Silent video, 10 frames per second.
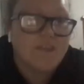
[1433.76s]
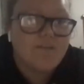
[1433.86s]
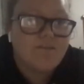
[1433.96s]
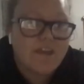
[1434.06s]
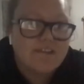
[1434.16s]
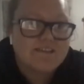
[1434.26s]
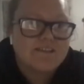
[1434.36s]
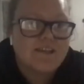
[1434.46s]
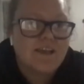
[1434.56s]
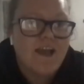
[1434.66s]
their
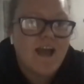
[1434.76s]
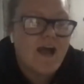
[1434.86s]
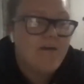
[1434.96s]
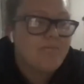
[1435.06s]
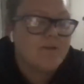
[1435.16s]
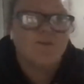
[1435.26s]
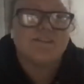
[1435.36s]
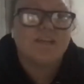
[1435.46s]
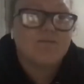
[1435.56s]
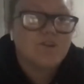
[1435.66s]
fees,
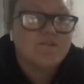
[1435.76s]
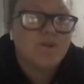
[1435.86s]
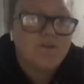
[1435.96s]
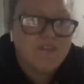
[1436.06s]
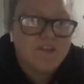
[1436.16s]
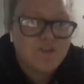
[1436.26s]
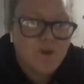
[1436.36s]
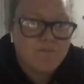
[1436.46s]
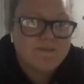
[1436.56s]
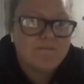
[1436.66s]
because they've lost both their
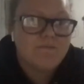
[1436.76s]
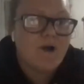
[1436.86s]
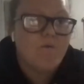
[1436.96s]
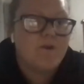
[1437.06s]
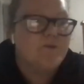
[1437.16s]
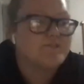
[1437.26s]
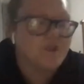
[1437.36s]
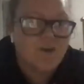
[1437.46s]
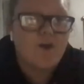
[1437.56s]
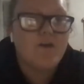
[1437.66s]
jobs. But we
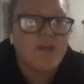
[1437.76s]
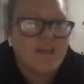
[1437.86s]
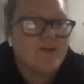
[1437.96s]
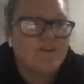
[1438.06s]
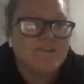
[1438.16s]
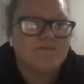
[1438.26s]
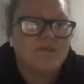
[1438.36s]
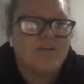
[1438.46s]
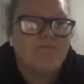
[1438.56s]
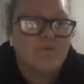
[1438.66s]
also know it costs to
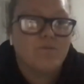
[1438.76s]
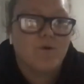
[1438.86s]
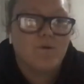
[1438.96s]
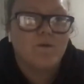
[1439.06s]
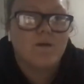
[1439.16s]
play football.